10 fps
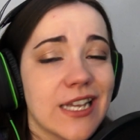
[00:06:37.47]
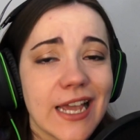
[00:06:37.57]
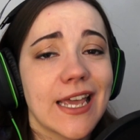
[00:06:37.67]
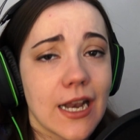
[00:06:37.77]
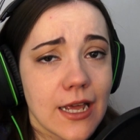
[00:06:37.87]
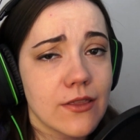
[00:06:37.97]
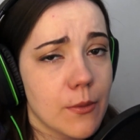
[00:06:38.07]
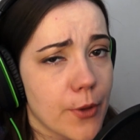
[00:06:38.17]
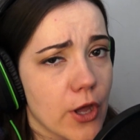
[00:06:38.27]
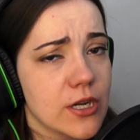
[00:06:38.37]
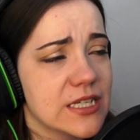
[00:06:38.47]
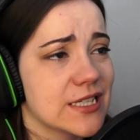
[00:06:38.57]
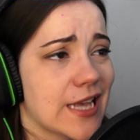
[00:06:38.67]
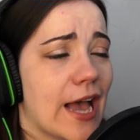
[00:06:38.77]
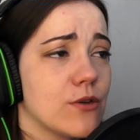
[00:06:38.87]
Like I get it, they're burgling
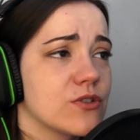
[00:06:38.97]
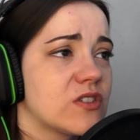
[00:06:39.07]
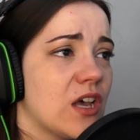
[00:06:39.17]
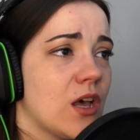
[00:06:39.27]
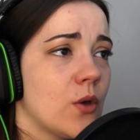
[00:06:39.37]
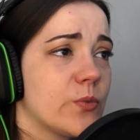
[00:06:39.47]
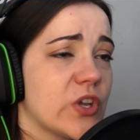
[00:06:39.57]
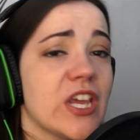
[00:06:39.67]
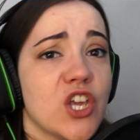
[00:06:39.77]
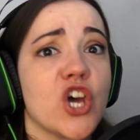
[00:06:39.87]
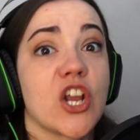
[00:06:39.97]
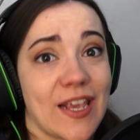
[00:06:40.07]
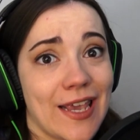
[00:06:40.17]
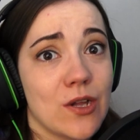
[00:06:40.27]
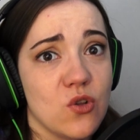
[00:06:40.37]
his house, but he could have
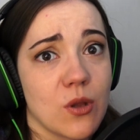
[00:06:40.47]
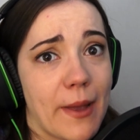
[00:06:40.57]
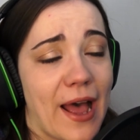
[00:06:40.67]
killed a